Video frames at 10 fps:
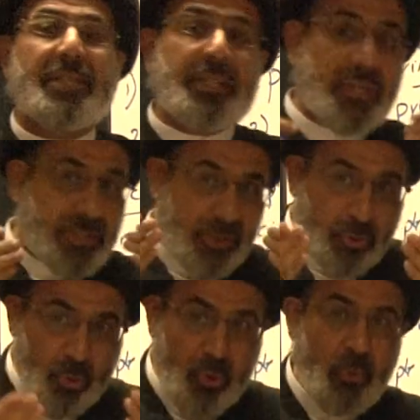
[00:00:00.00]
it is
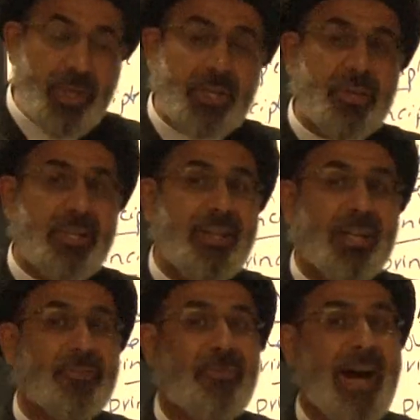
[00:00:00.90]
true we could
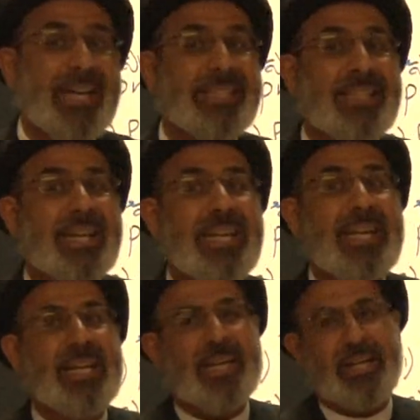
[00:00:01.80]
not find
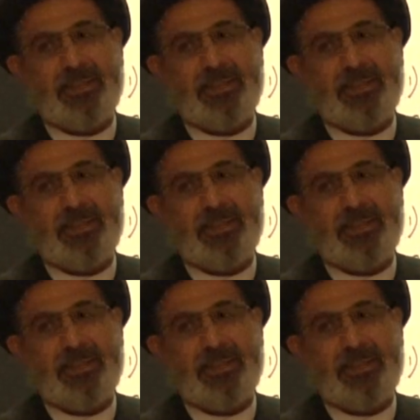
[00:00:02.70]
dalil.